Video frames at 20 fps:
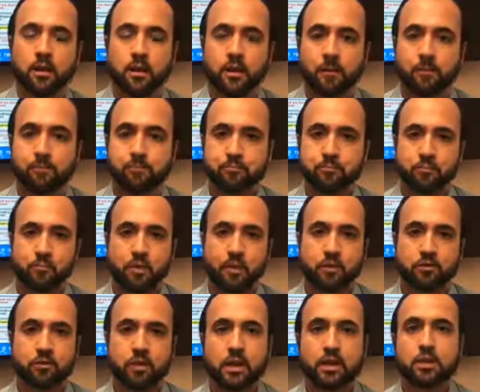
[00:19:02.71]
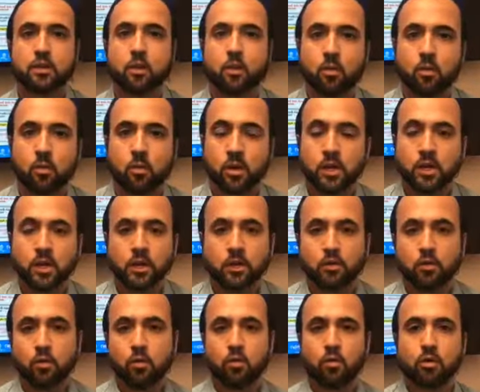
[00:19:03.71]
um, John Doe,
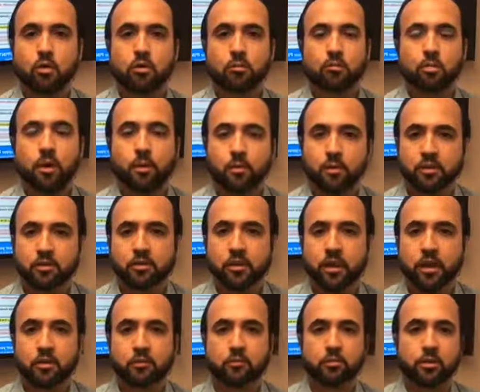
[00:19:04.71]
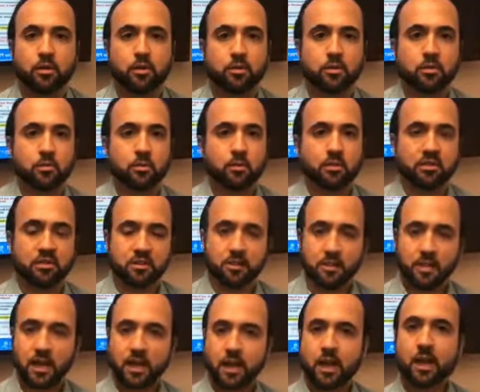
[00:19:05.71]
your property tax bill was a
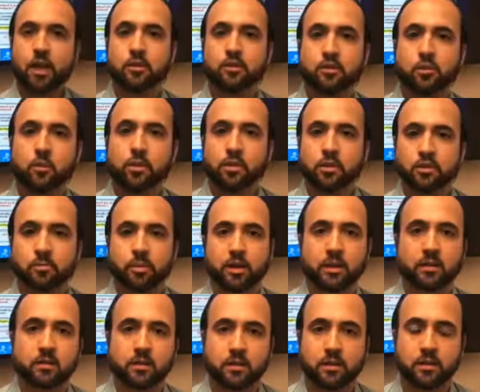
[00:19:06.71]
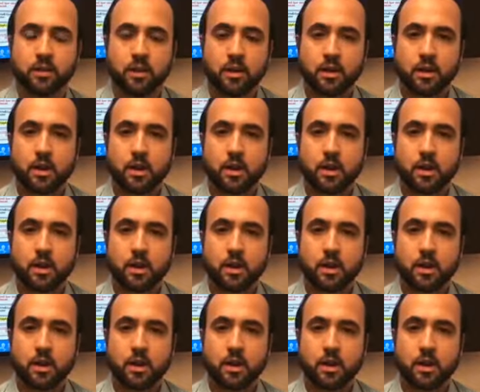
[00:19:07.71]
lot higher than we expected.